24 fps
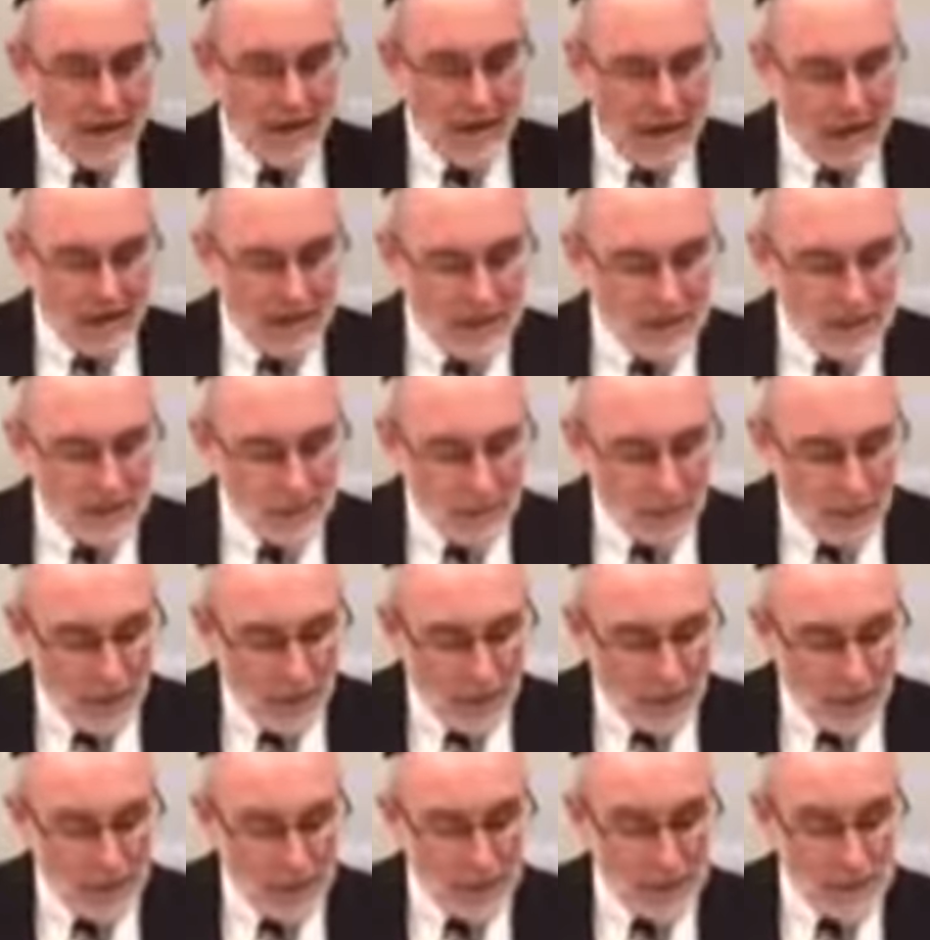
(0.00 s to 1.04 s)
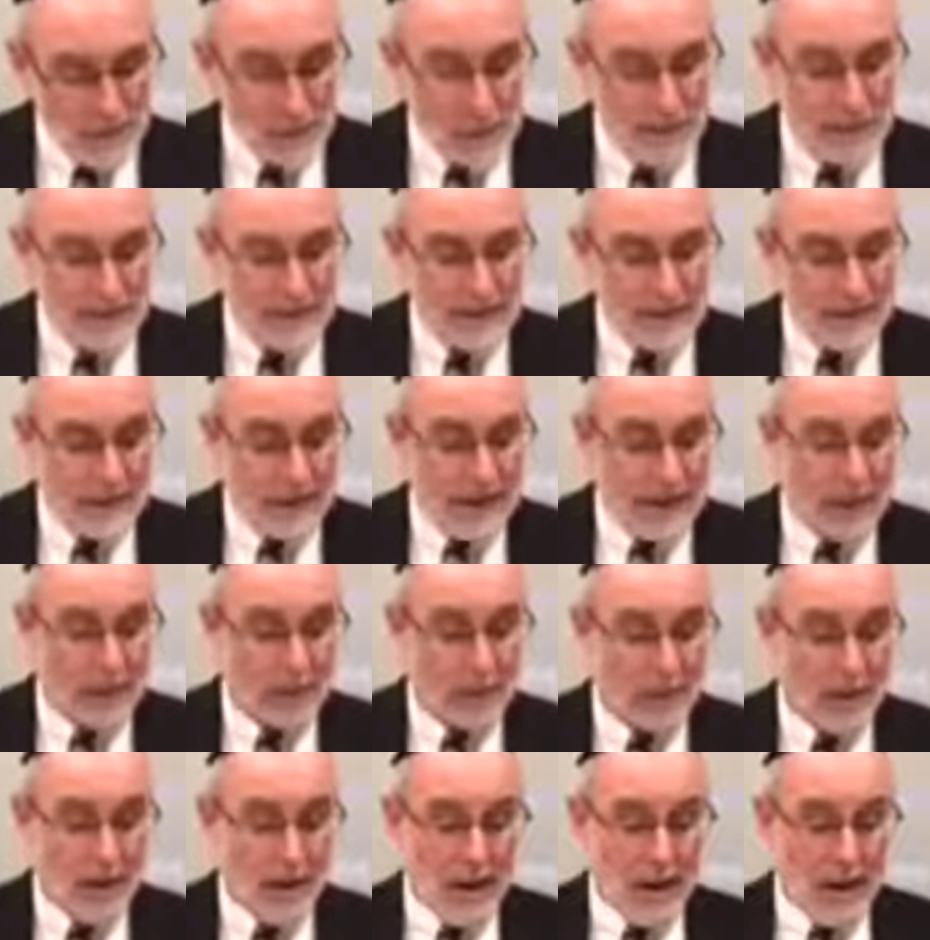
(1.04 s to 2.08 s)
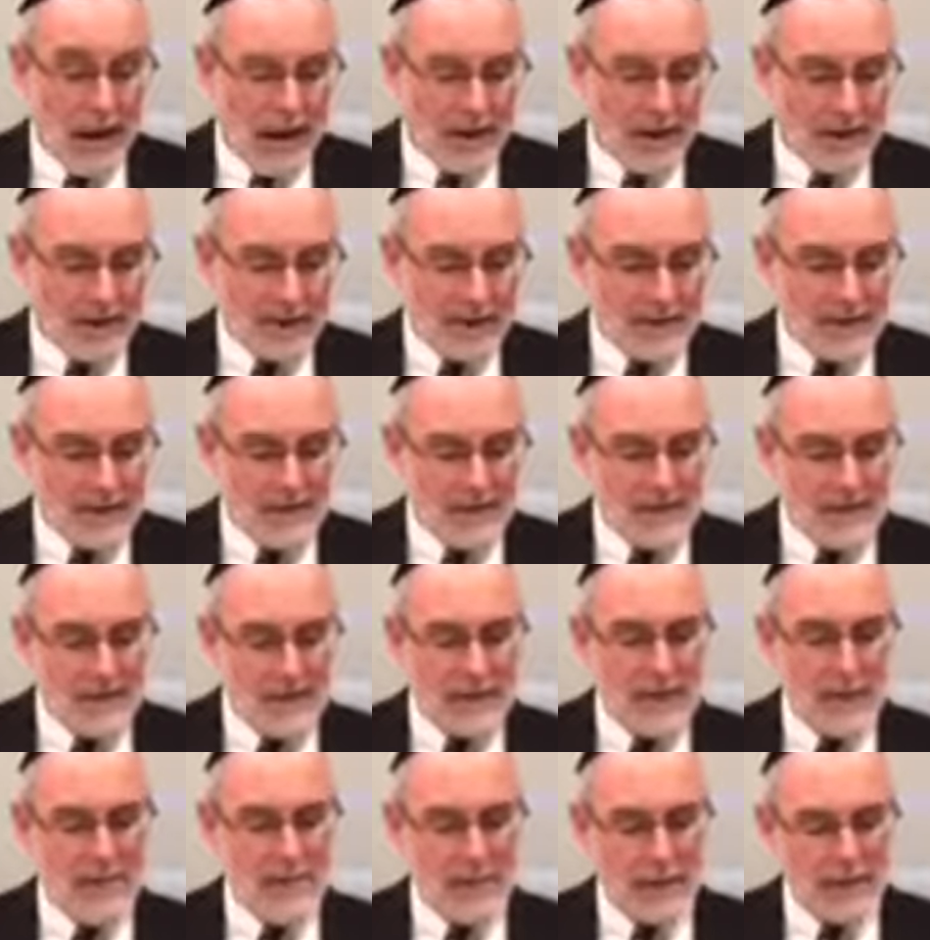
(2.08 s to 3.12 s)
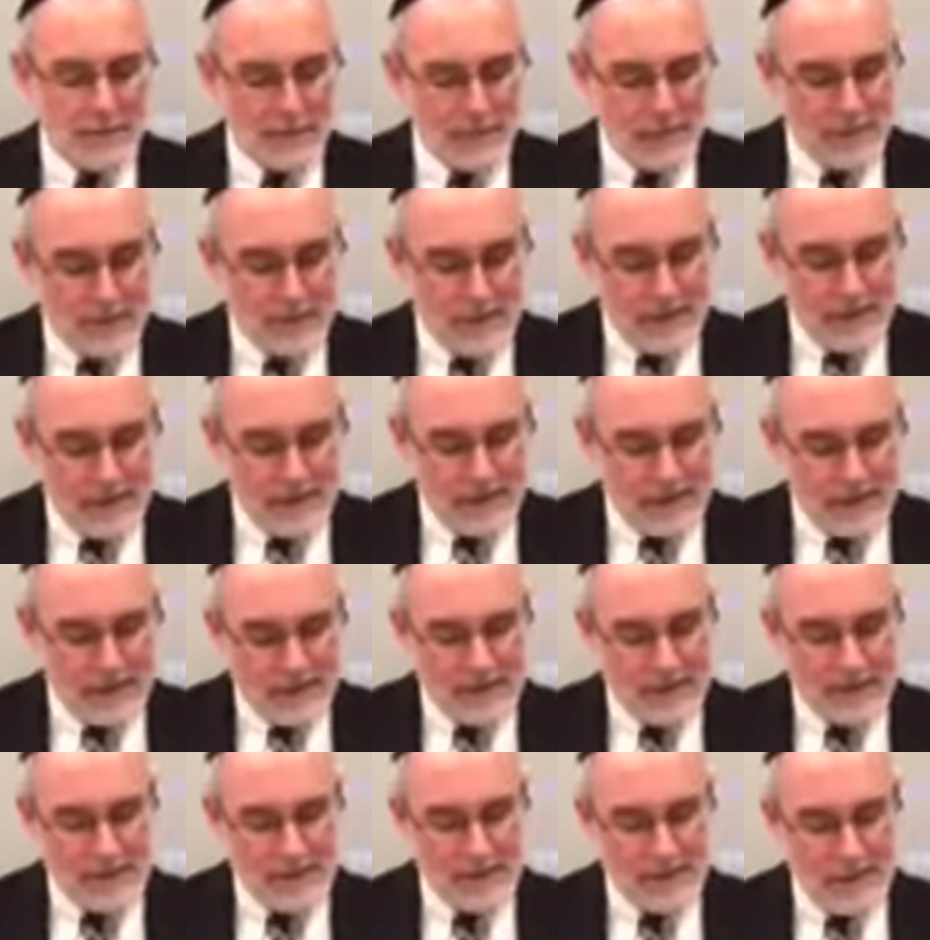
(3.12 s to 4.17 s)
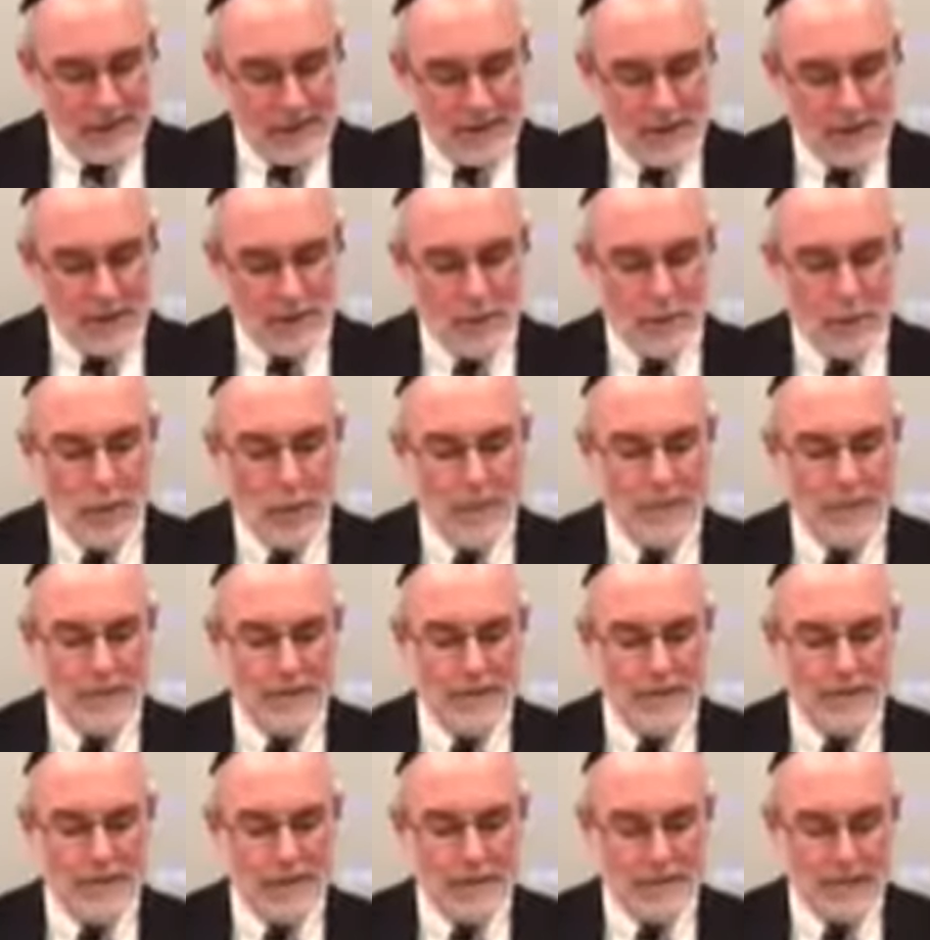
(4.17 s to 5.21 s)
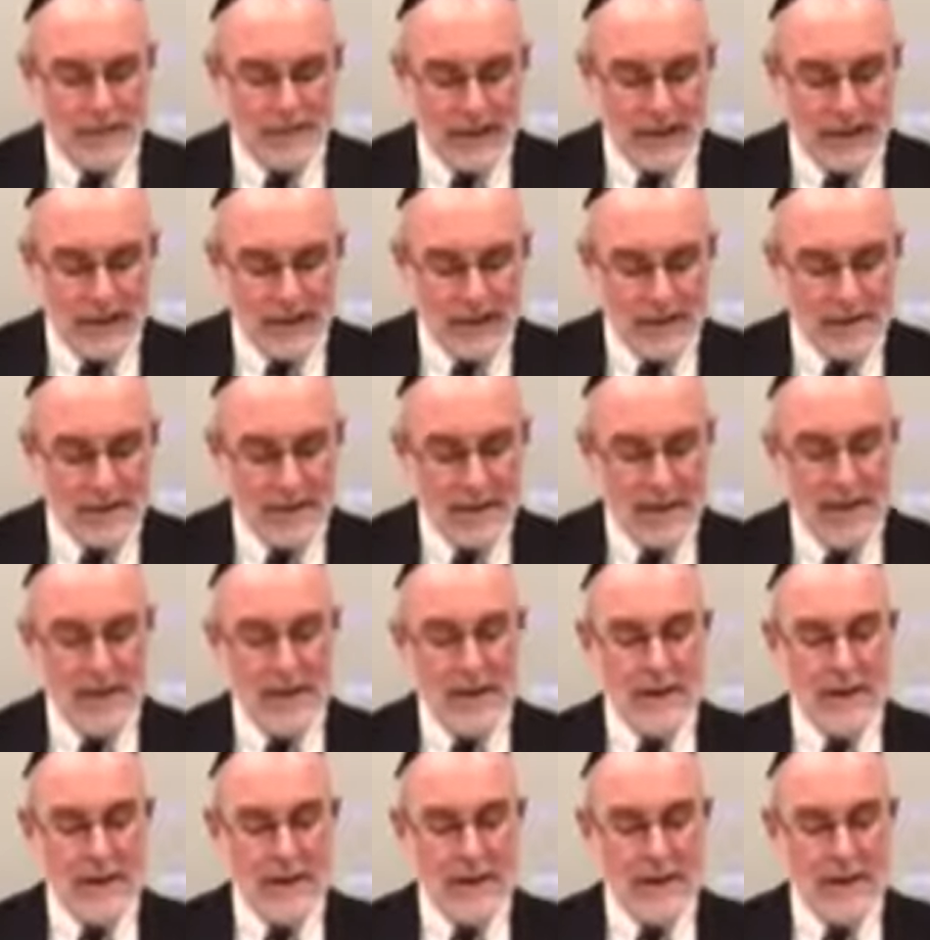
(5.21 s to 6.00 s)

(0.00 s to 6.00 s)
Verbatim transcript: And this is where he explains it now. And this is the deep understanding of the intention of what the verse says.